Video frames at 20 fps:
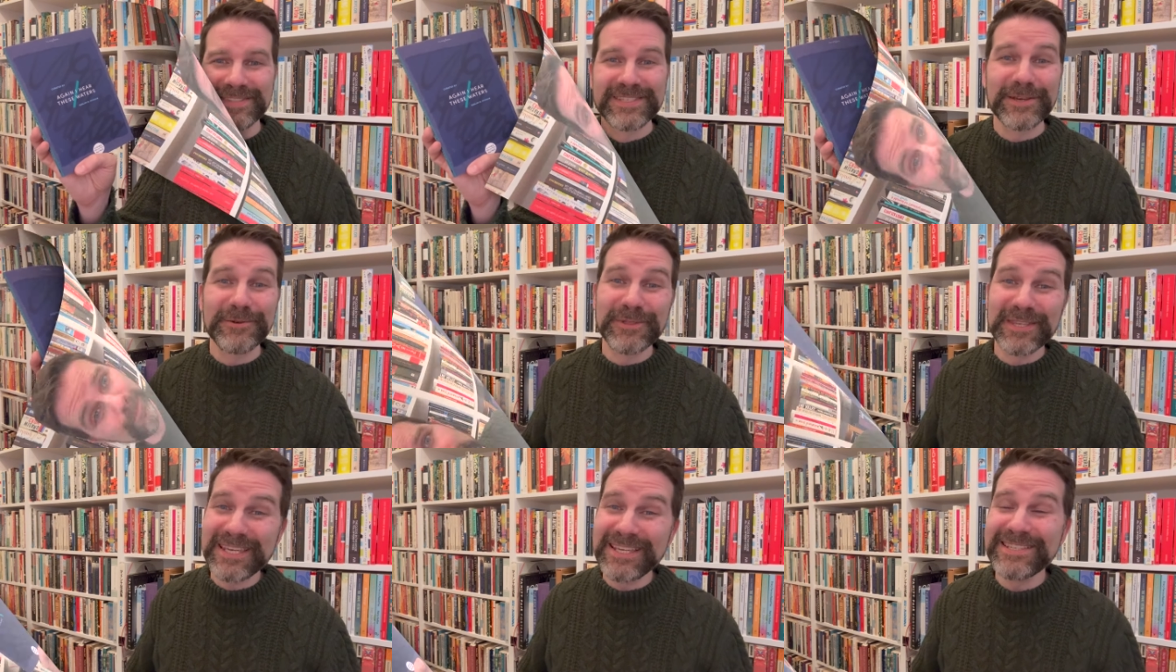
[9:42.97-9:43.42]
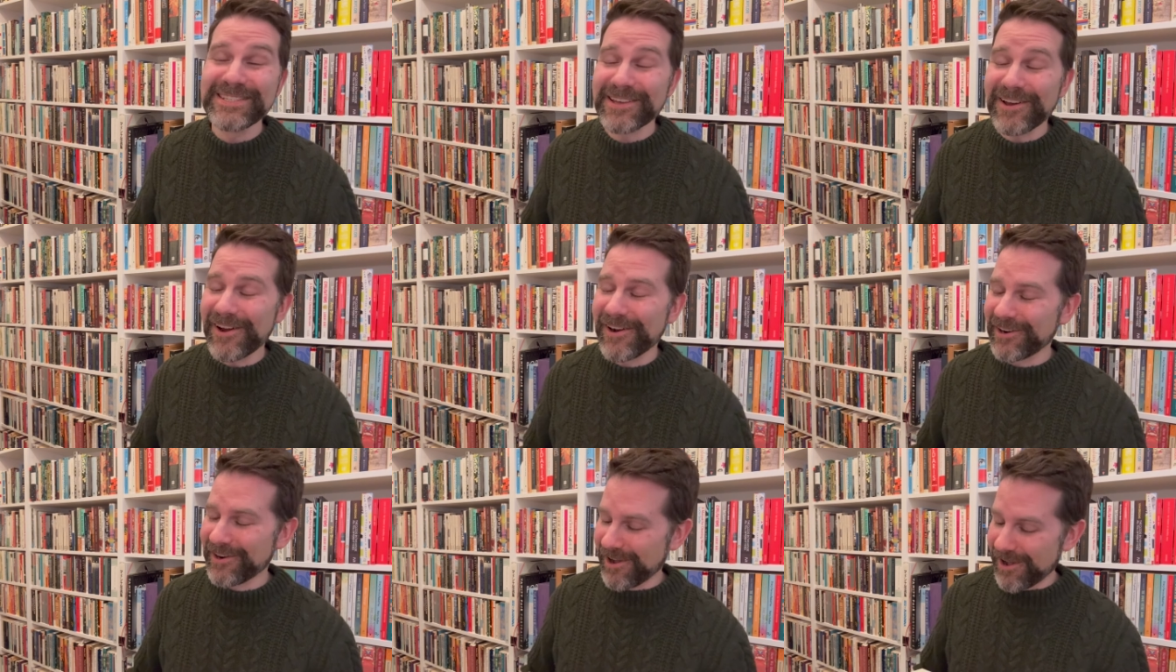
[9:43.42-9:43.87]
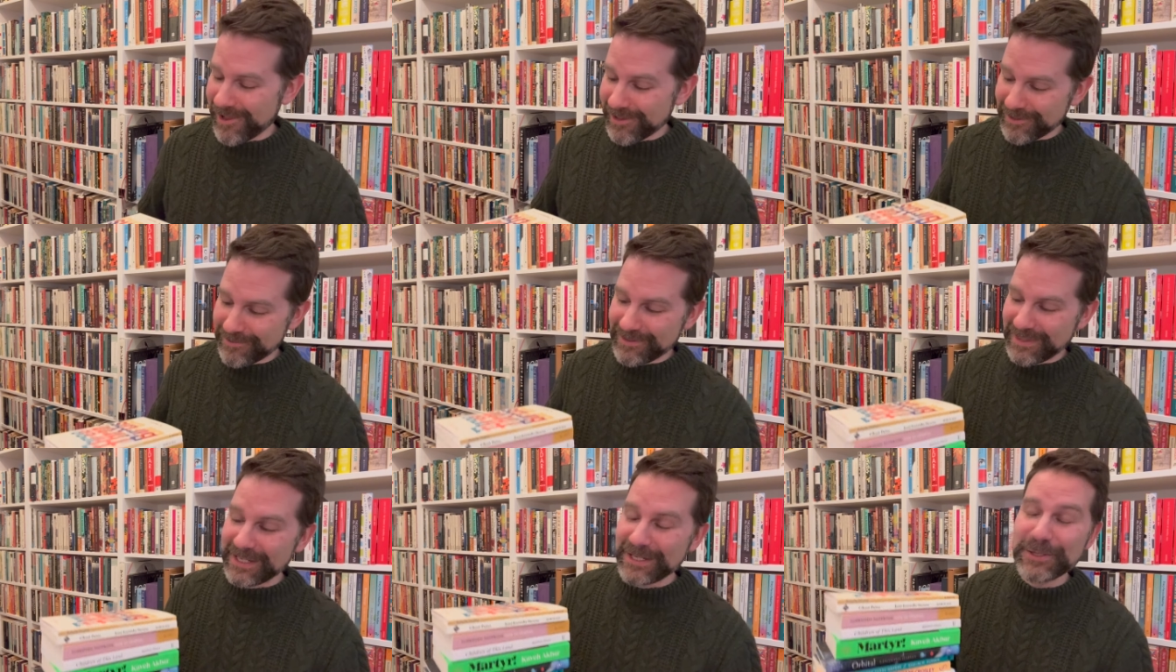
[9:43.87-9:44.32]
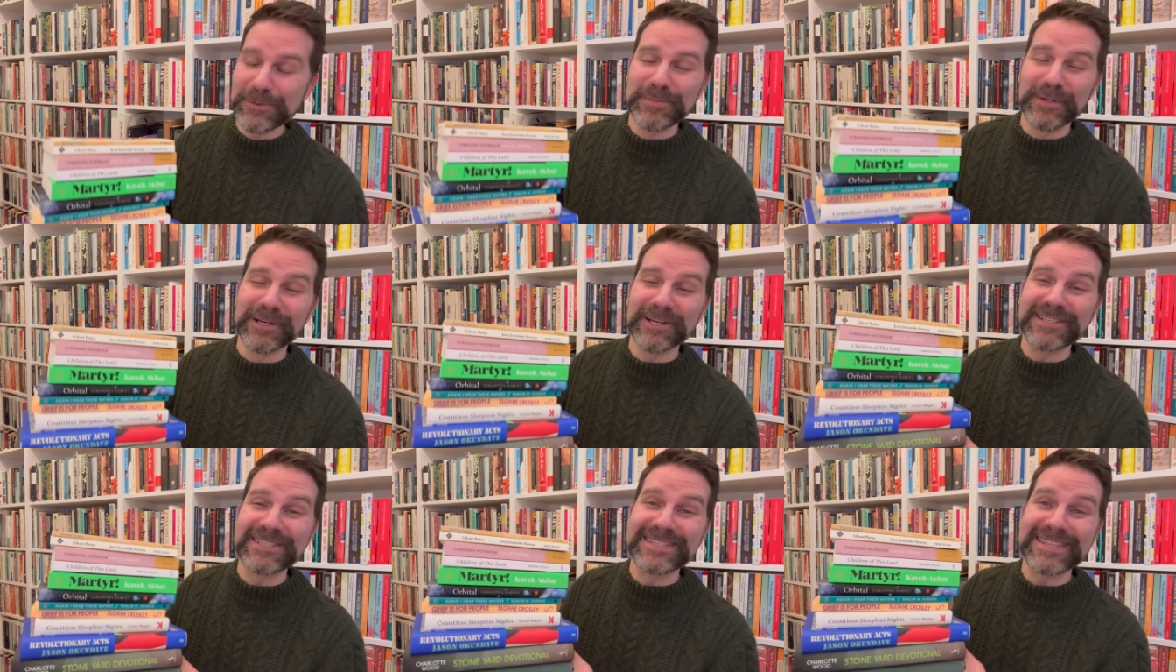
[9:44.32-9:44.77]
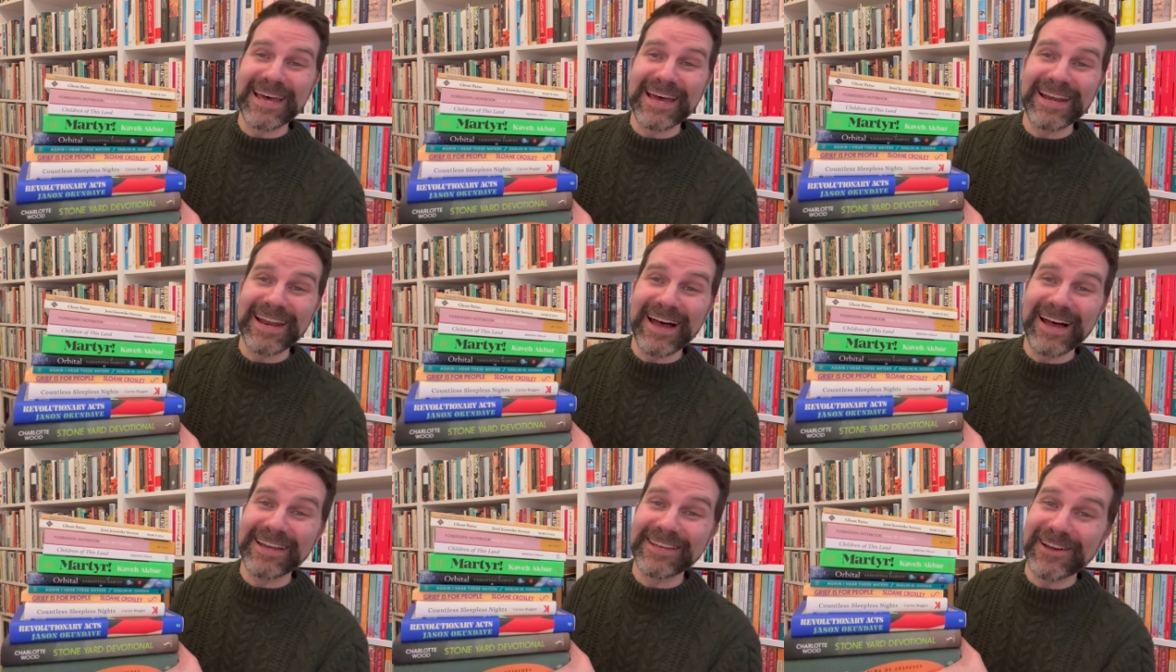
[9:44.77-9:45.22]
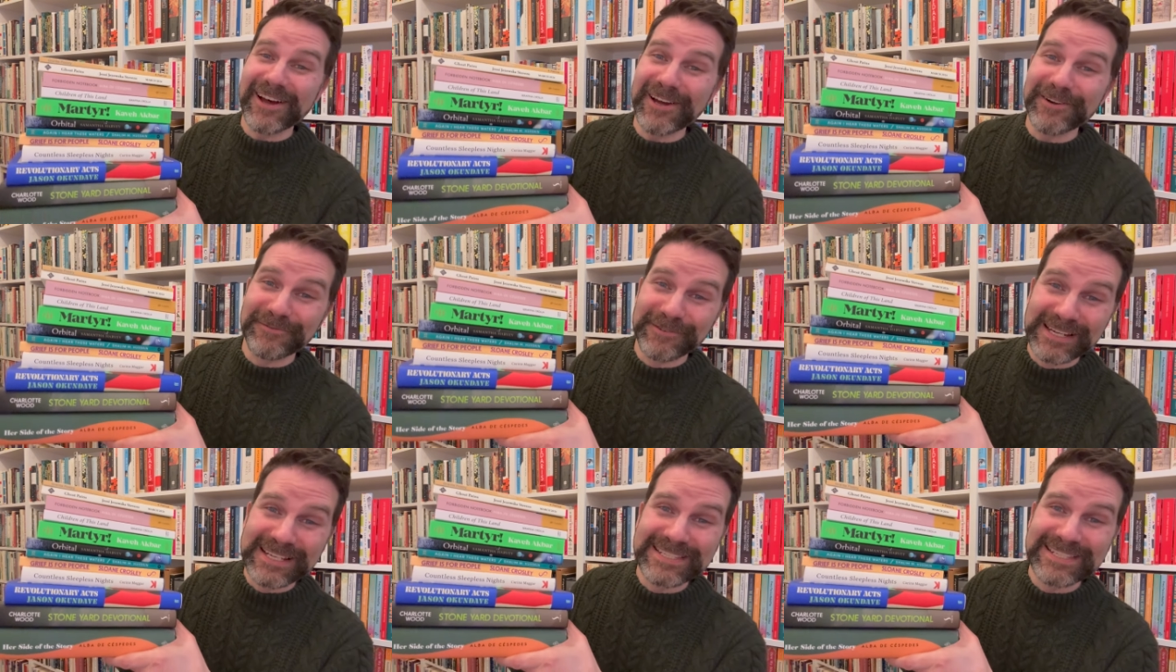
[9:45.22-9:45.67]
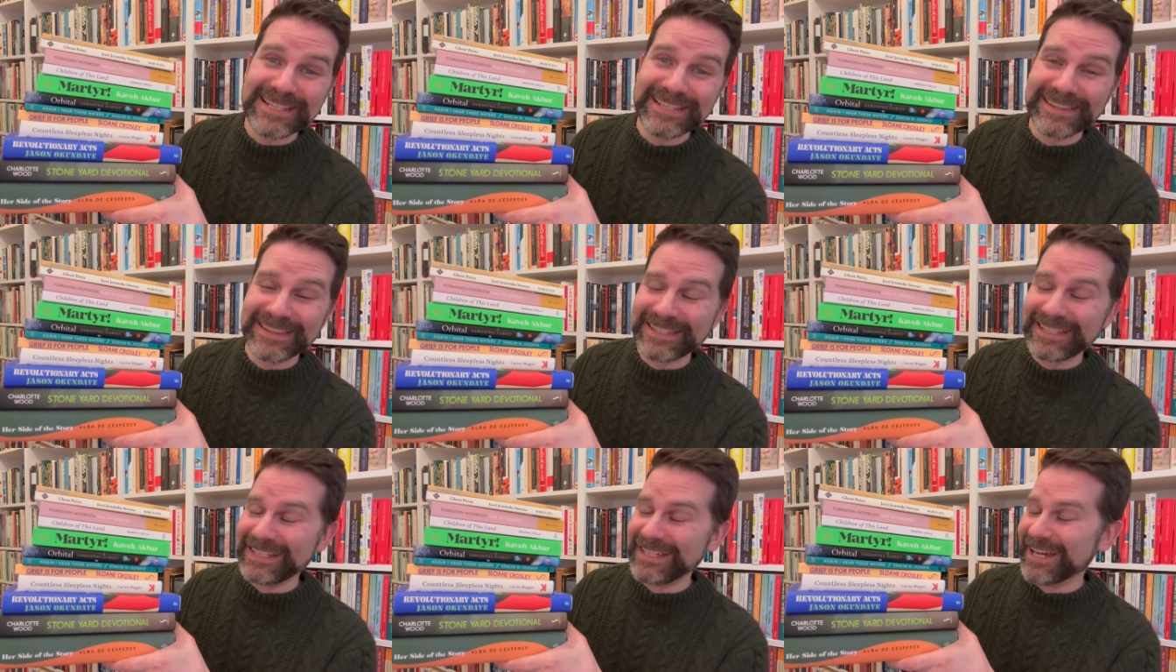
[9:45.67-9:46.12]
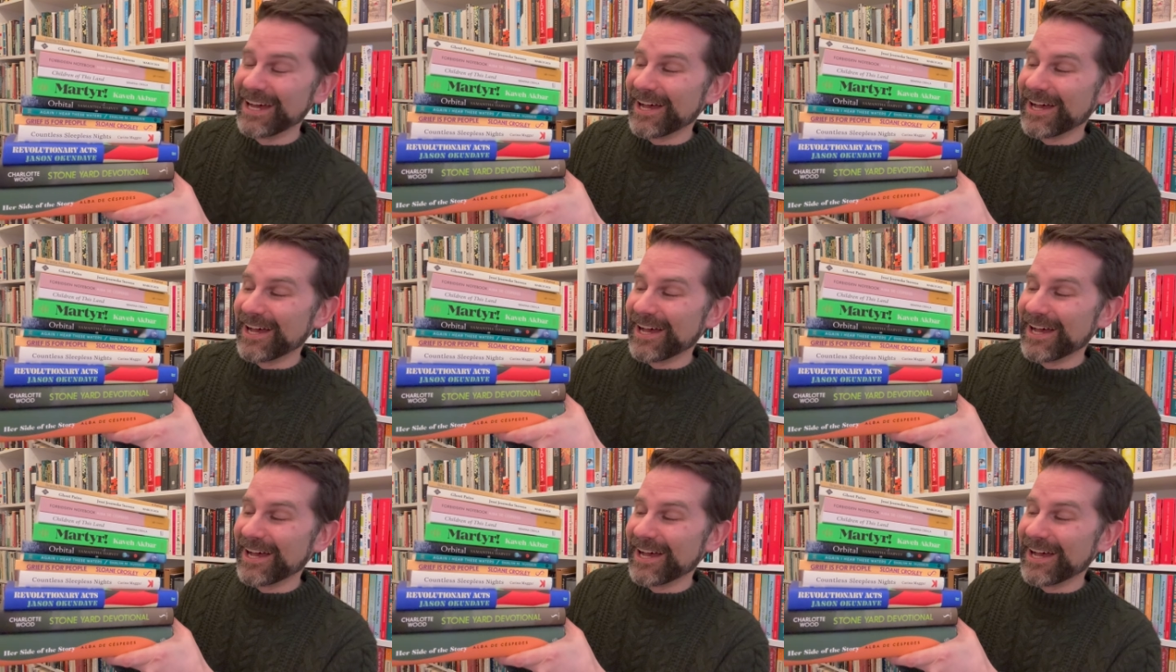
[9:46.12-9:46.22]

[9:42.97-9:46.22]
So these are all of the new books that I got recently.